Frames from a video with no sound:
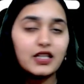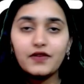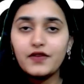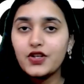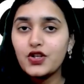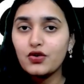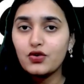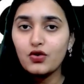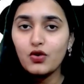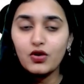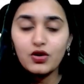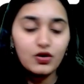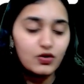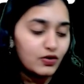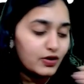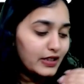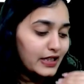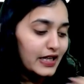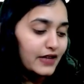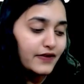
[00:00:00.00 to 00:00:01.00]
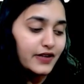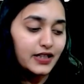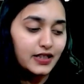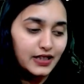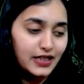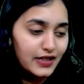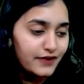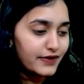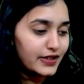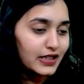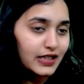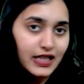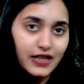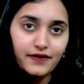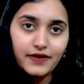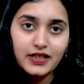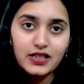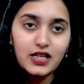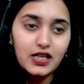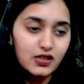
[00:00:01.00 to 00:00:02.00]
which you don't know. Leave it, leave it, leave
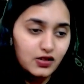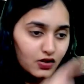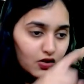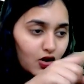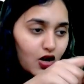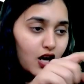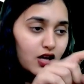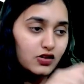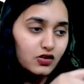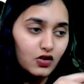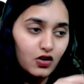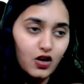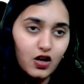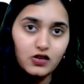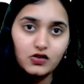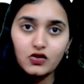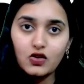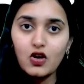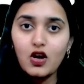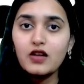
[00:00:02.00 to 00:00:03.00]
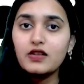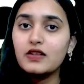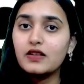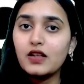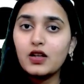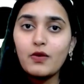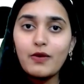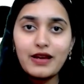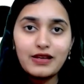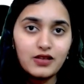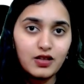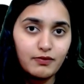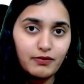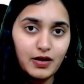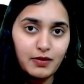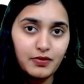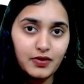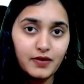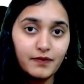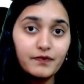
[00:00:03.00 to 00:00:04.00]
it. Just cross, cross, cross in the question
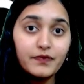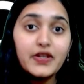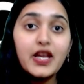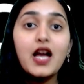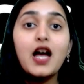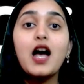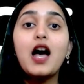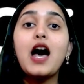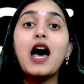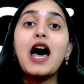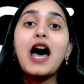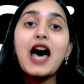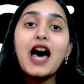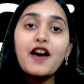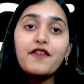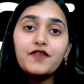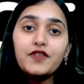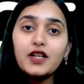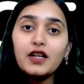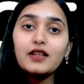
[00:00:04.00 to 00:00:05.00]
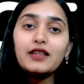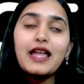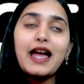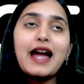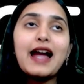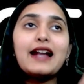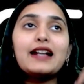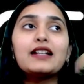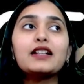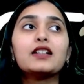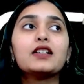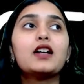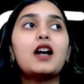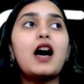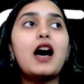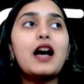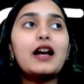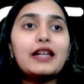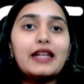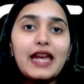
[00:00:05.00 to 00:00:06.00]
paper. After that,
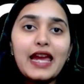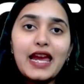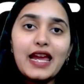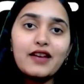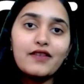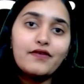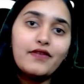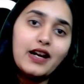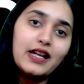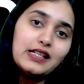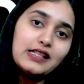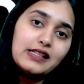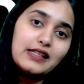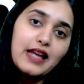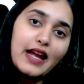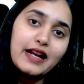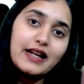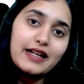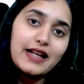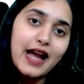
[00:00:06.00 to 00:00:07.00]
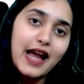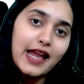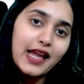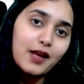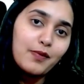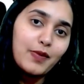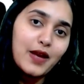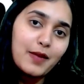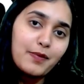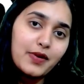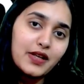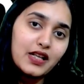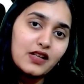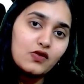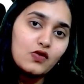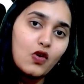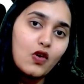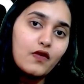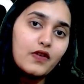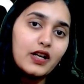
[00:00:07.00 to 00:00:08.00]
again, once the entire paper is
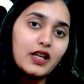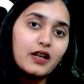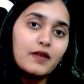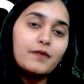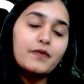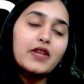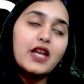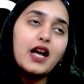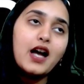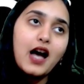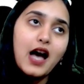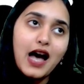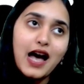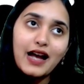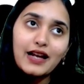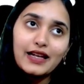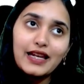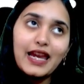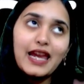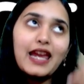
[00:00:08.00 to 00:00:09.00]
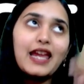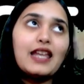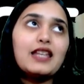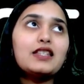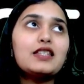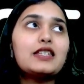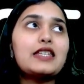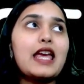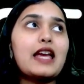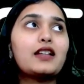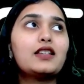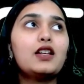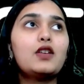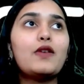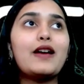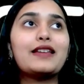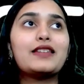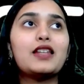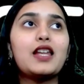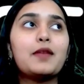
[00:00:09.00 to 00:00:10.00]
over, again check the
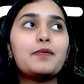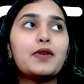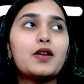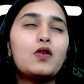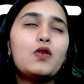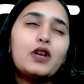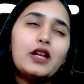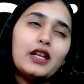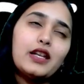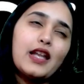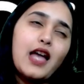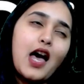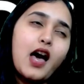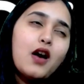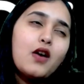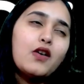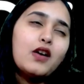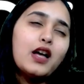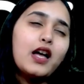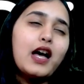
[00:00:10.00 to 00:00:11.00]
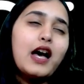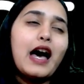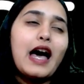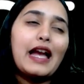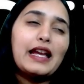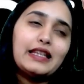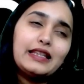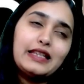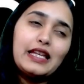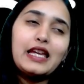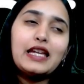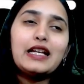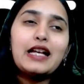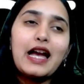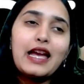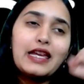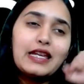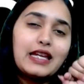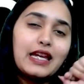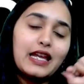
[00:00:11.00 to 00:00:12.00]
question paper. Okay, now I think
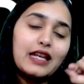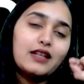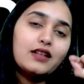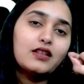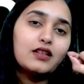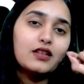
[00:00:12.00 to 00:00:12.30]
I can,